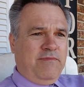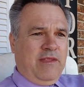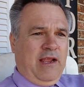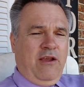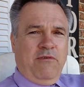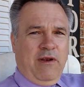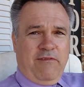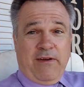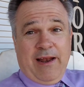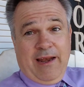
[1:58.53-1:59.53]
they couldn't really
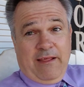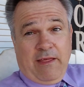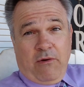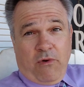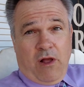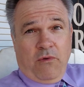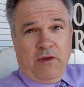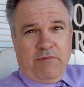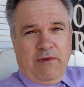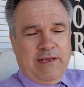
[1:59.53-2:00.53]
find anything wrong
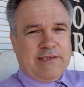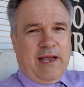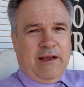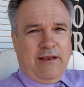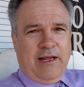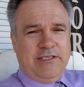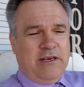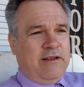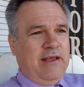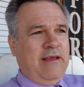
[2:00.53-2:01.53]
with me
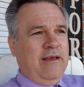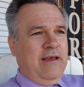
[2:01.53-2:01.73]
psychologically.